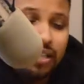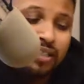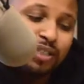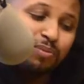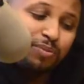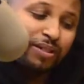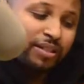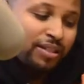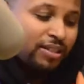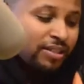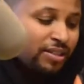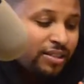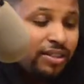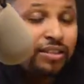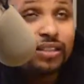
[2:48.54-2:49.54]
just
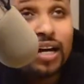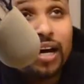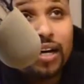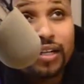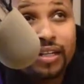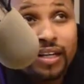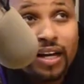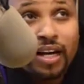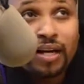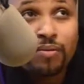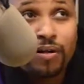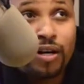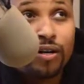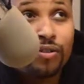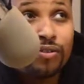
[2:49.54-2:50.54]
because of just how the game
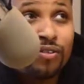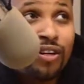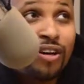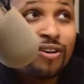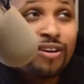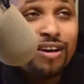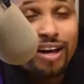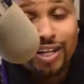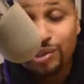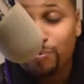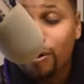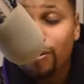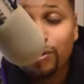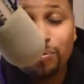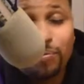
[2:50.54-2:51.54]
goes. I'm
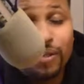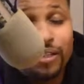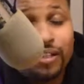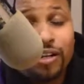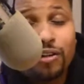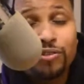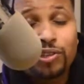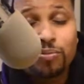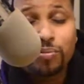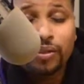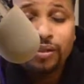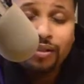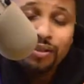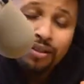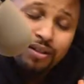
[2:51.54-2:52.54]
supposed to be a ghost, but
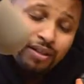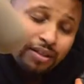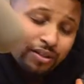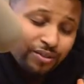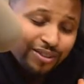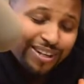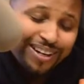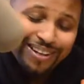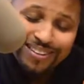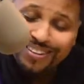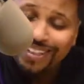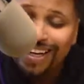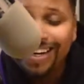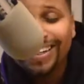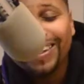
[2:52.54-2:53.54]
y'all
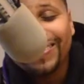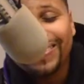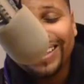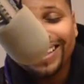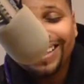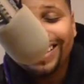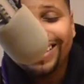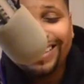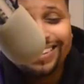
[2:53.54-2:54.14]
know what it is.